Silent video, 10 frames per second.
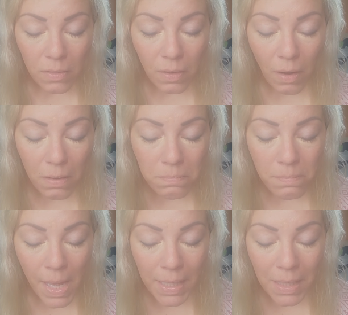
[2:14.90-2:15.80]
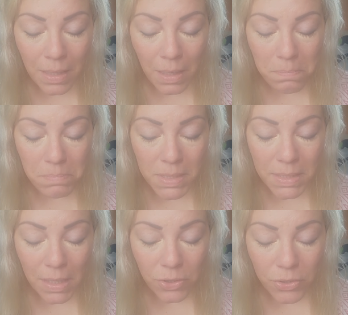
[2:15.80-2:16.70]
There are many
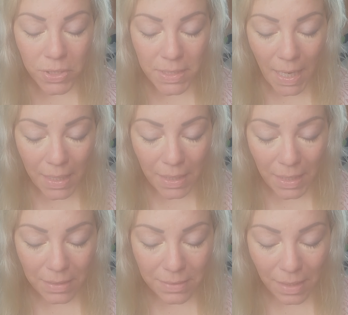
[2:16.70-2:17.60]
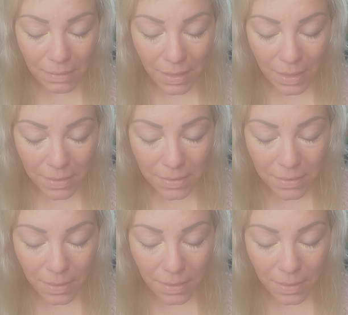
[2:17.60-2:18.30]
misunderstandings in this.